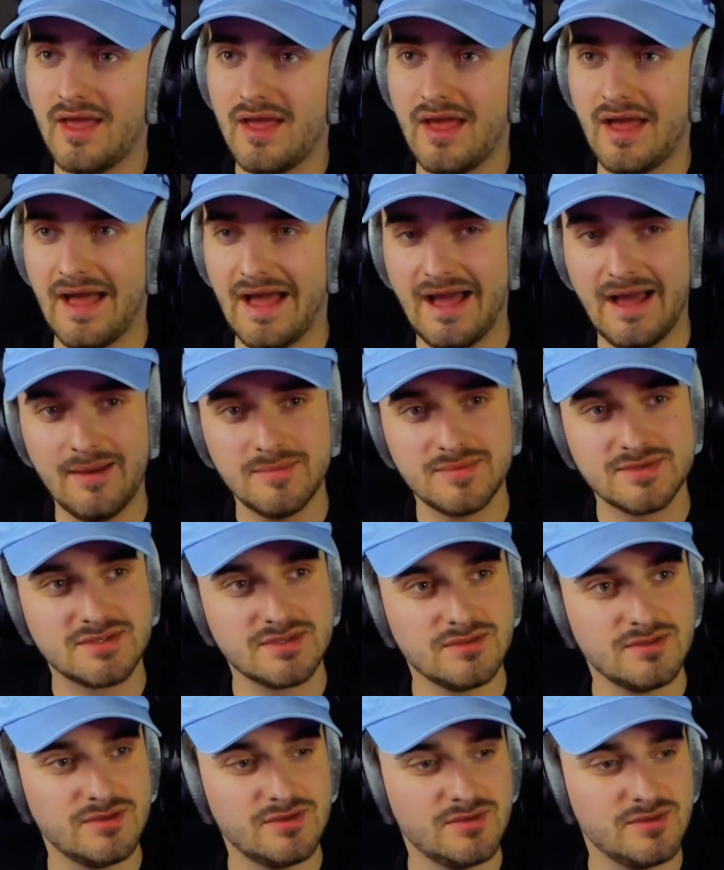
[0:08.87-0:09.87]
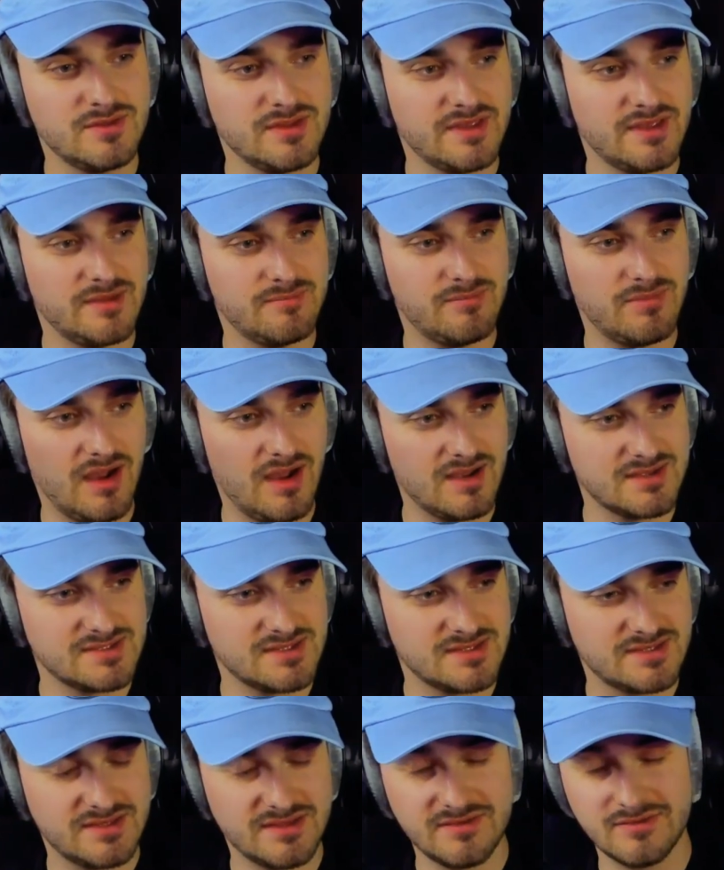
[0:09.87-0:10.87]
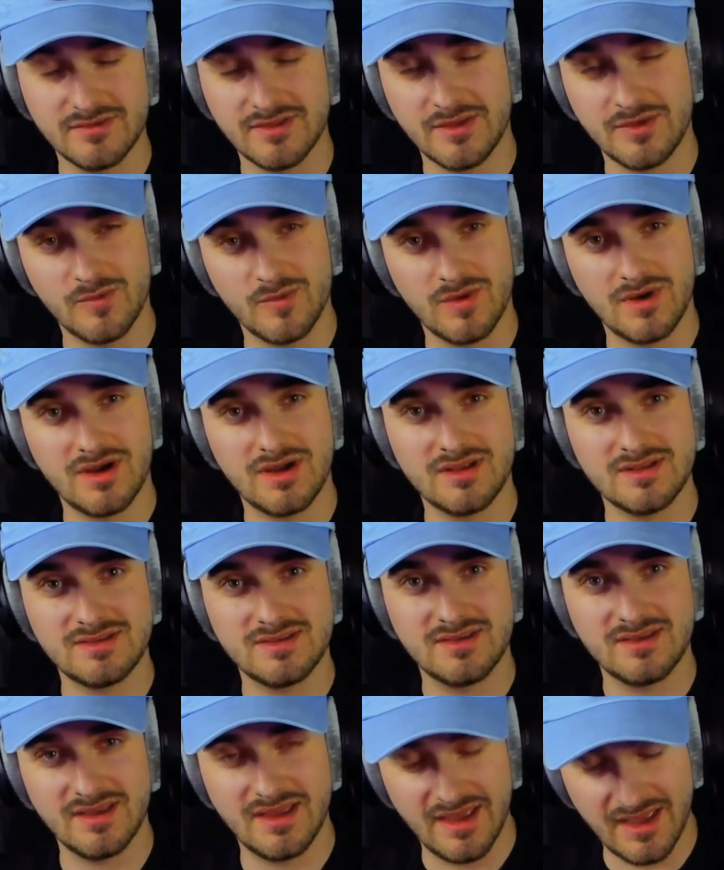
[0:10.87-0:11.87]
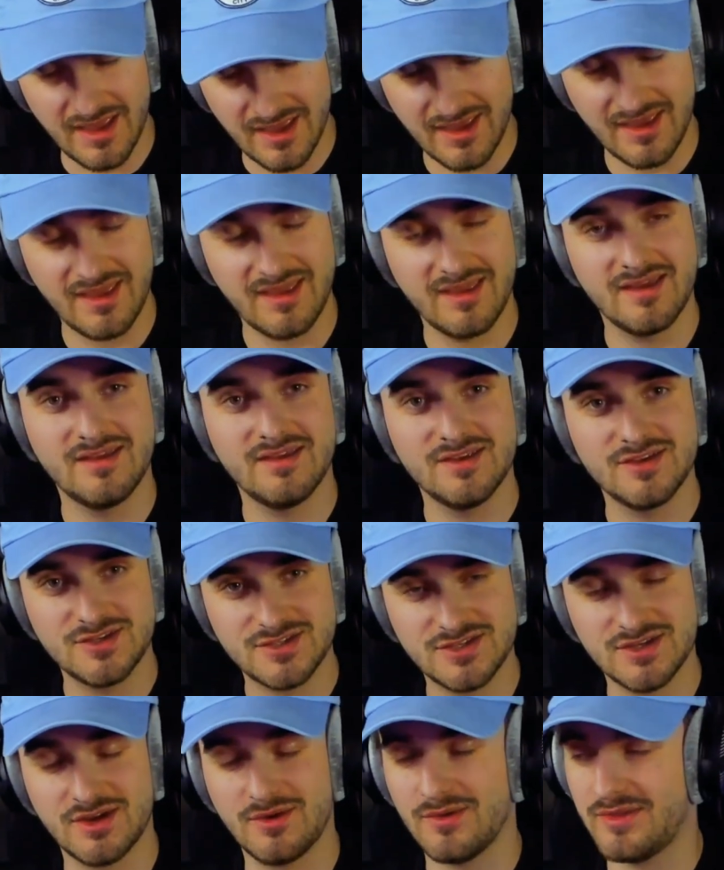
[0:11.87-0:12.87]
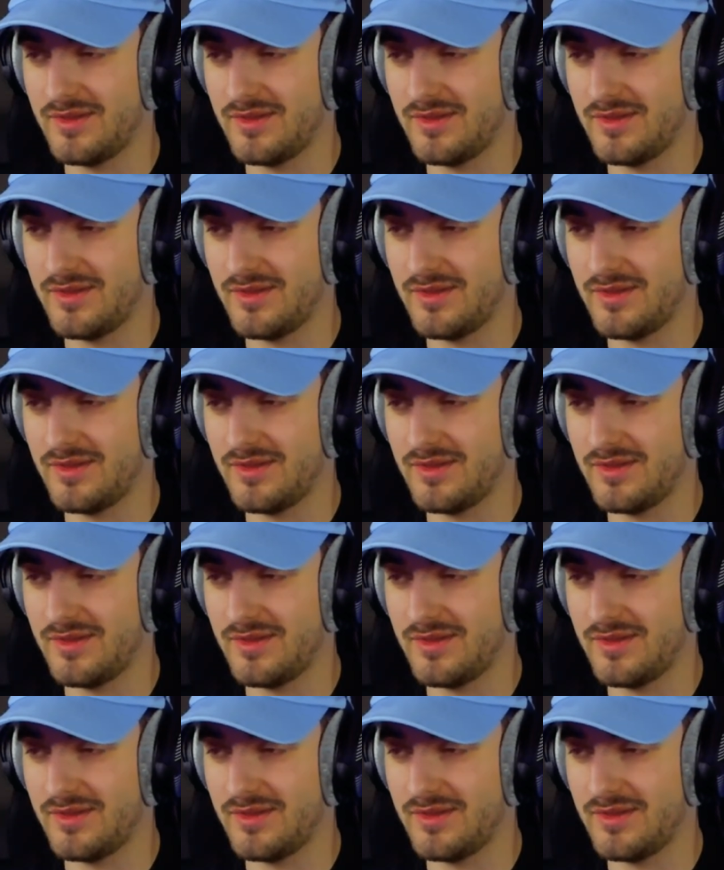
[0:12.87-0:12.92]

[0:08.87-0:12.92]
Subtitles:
Absolutely, positively, what a show.